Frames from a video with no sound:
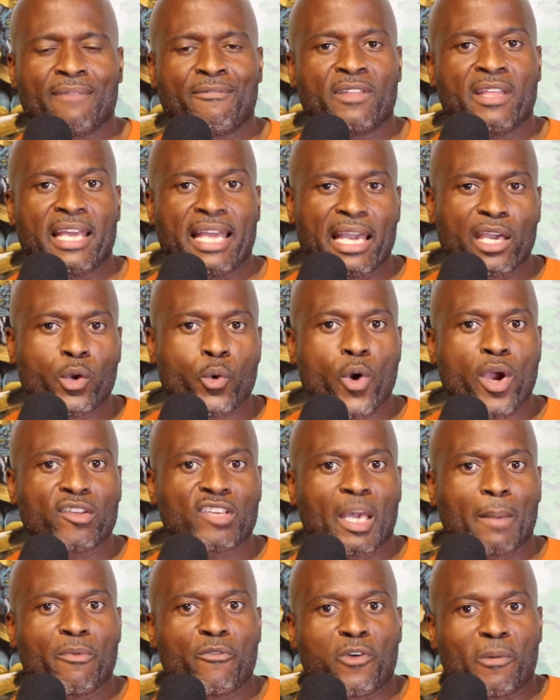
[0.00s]
the inquiry is
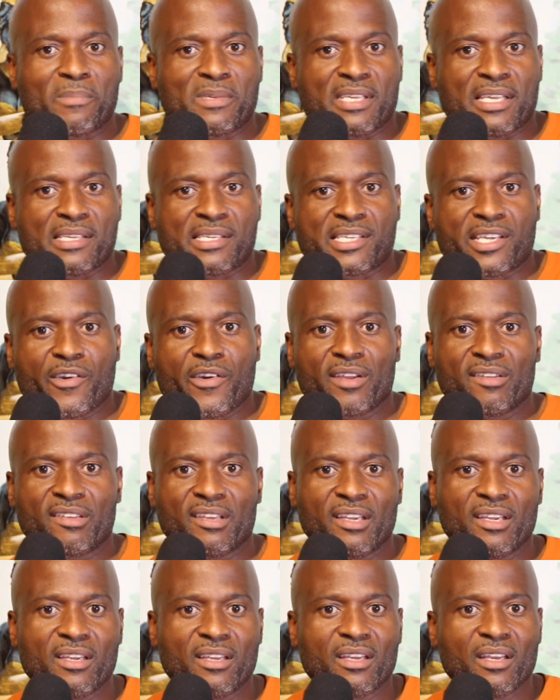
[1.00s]
coming from
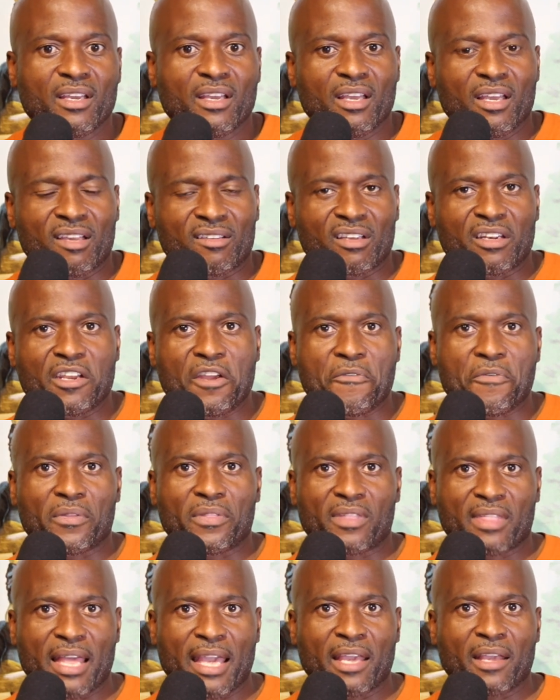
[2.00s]
sincerity, it's a
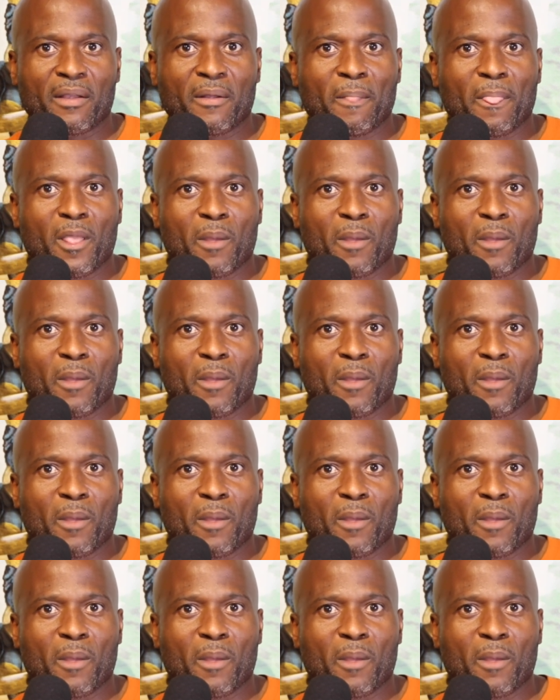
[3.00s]
different thing.